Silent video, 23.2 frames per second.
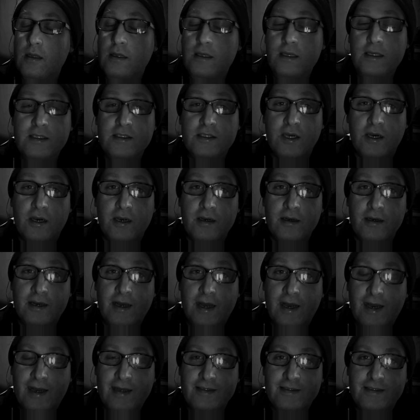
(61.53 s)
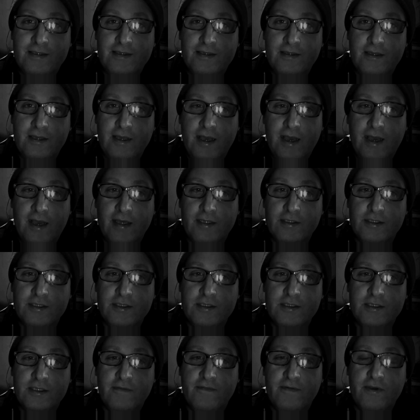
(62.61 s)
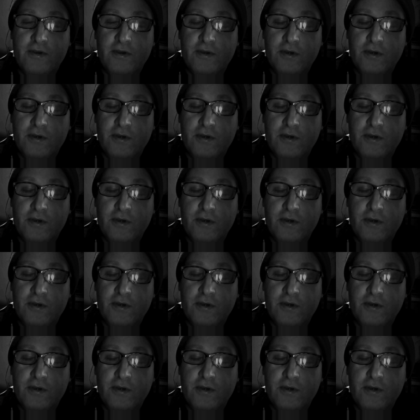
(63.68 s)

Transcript: These are not the actions of a